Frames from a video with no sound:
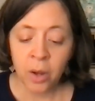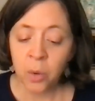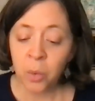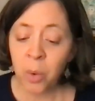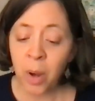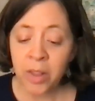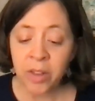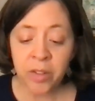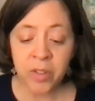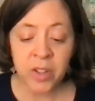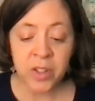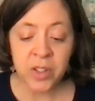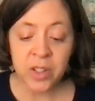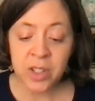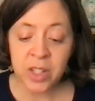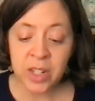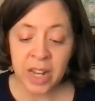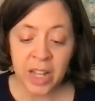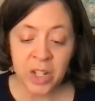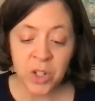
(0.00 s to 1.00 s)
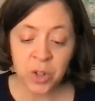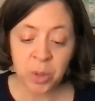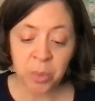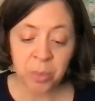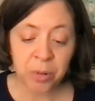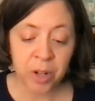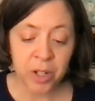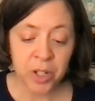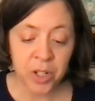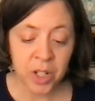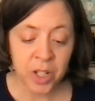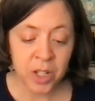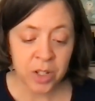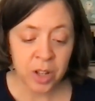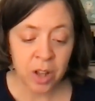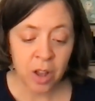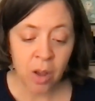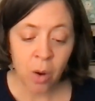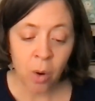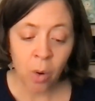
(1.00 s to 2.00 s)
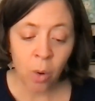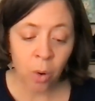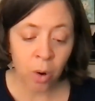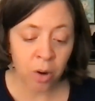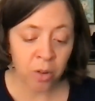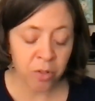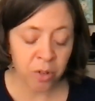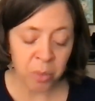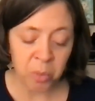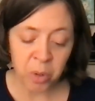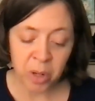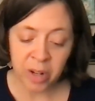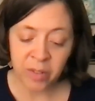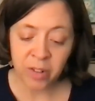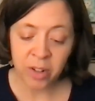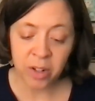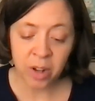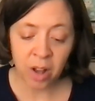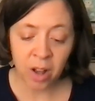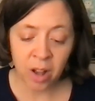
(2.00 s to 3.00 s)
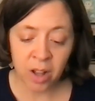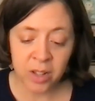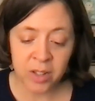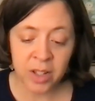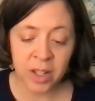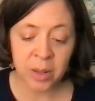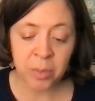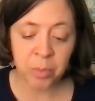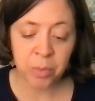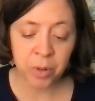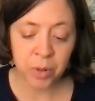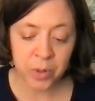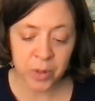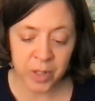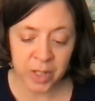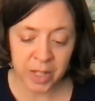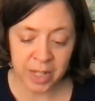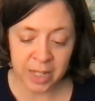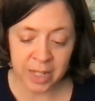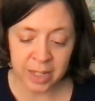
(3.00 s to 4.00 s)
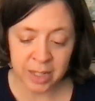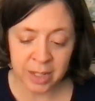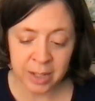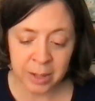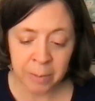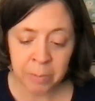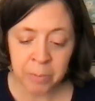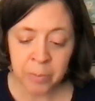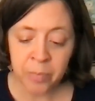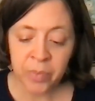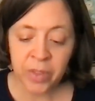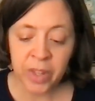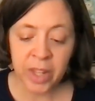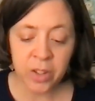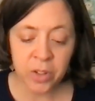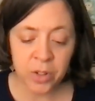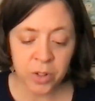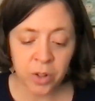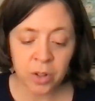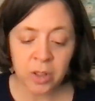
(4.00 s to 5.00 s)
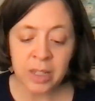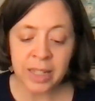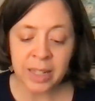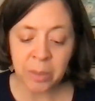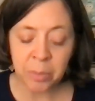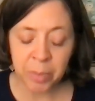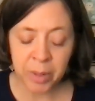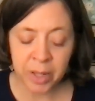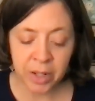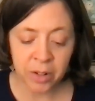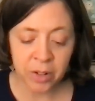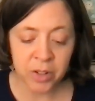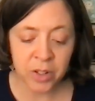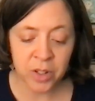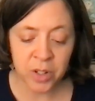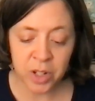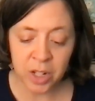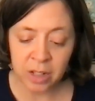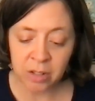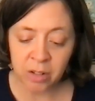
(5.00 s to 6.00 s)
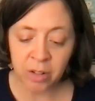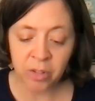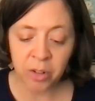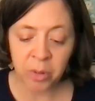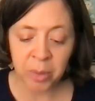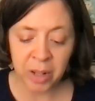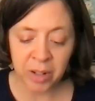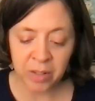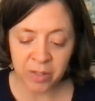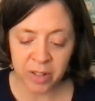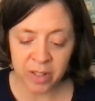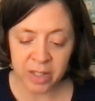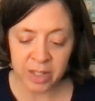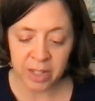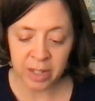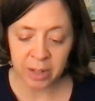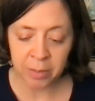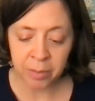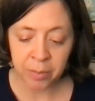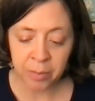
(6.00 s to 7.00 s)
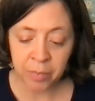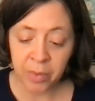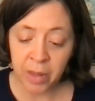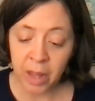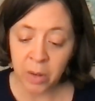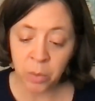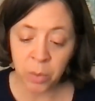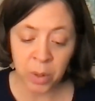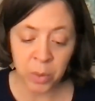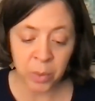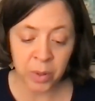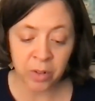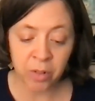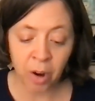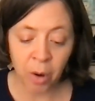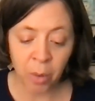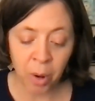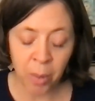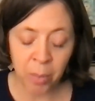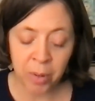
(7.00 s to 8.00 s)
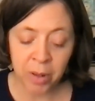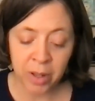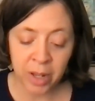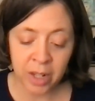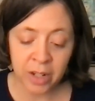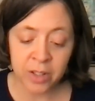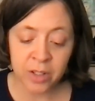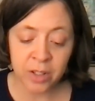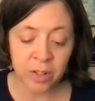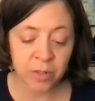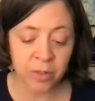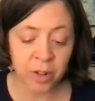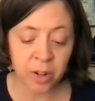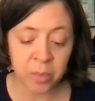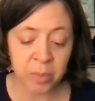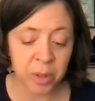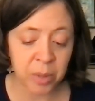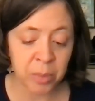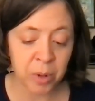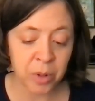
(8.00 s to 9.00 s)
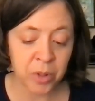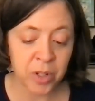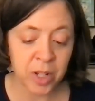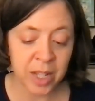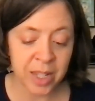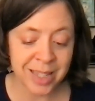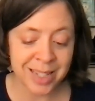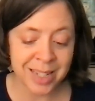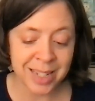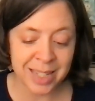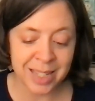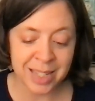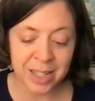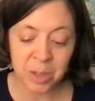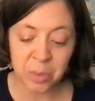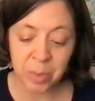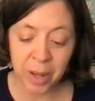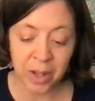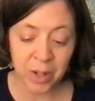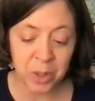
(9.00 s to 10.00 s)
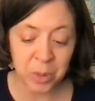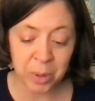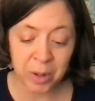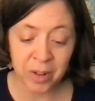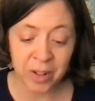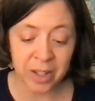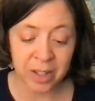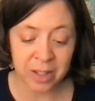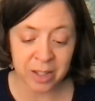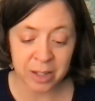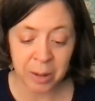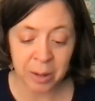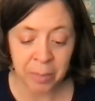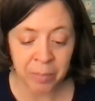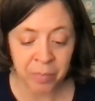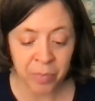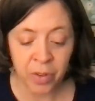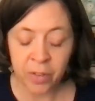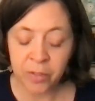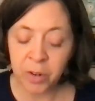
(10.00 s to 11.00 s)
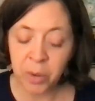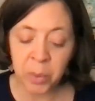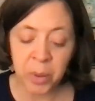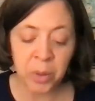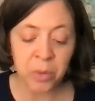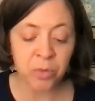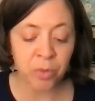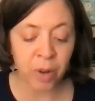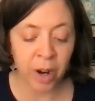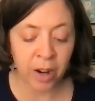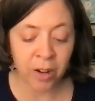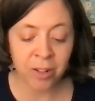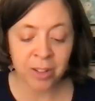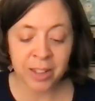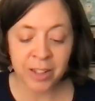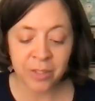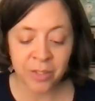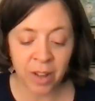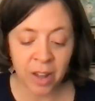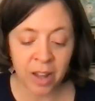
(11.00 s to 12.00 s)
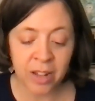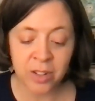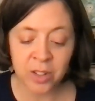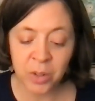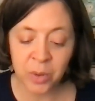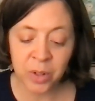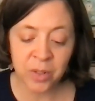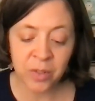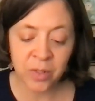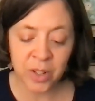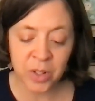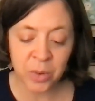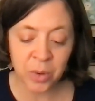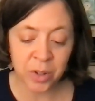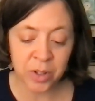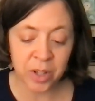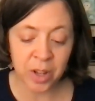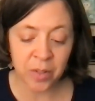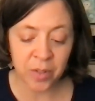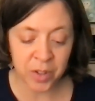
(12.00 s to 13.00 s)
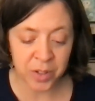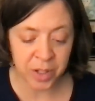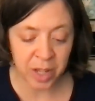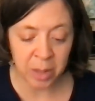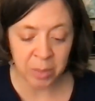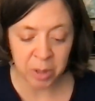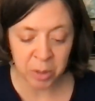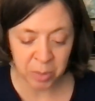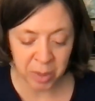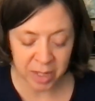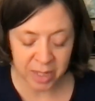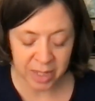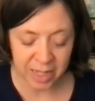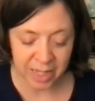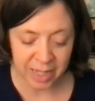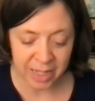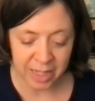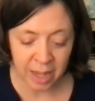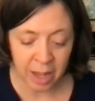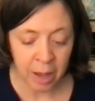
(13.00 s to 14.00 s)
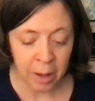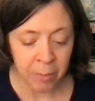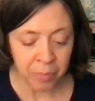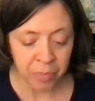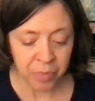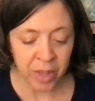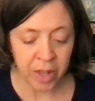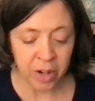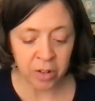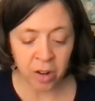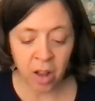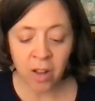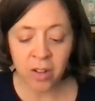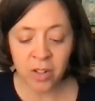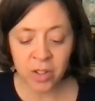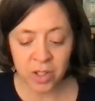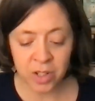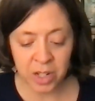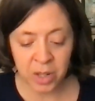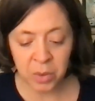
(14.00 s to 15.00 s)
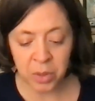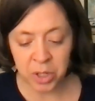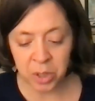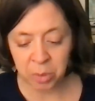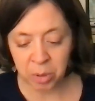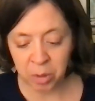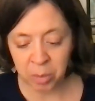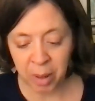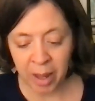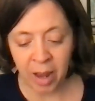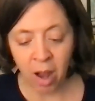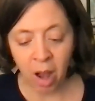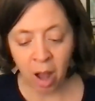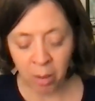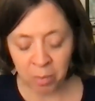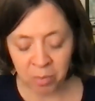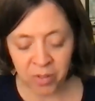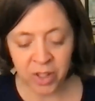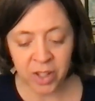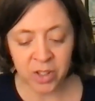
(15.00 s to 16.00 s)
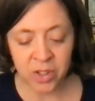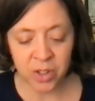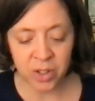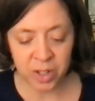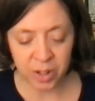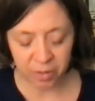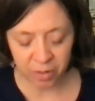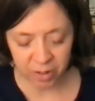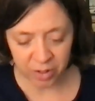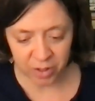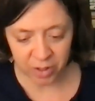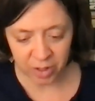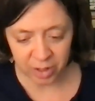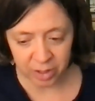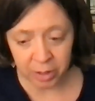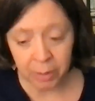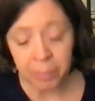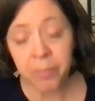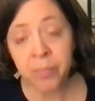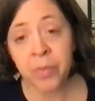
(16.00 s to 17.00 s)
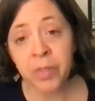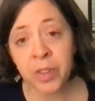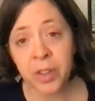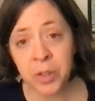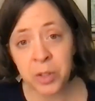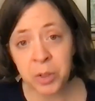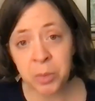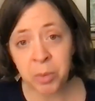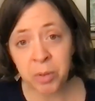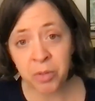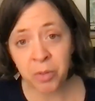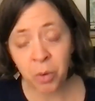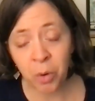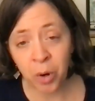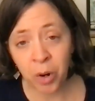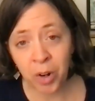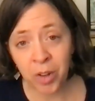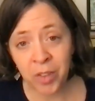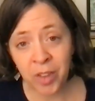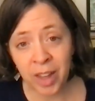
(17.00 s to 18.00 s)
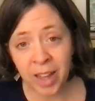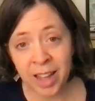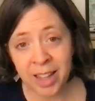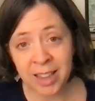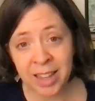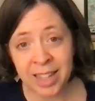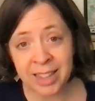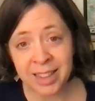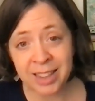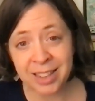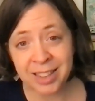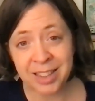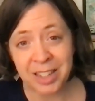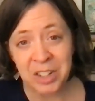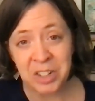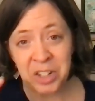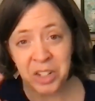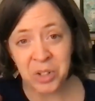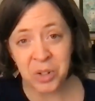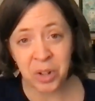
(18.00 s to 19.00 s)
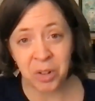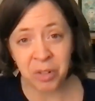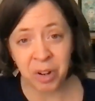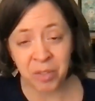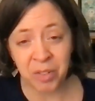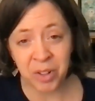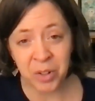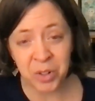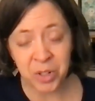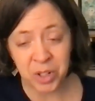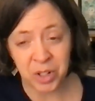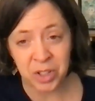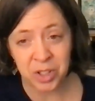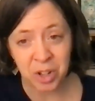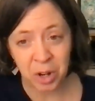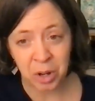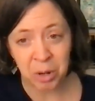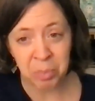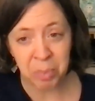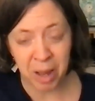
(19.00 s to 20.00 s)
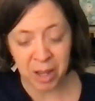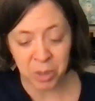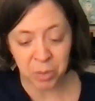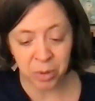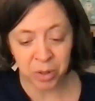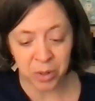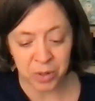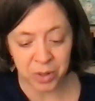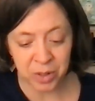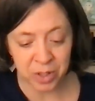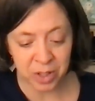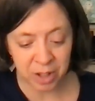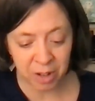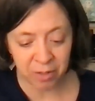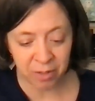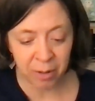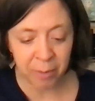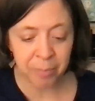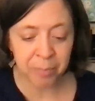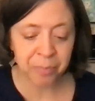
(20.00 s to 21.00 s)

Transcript: Whether this is a natural prejudice, or from whatever cause it proceeds, it certainly appears in children from infancy. And when we grow up, it is confirmed in most instances by experience, for we rarely find two individuals of the same species that are not distinguishable by obvious differences. This is before they had like the Industrial Revolution and started mass producing stuff.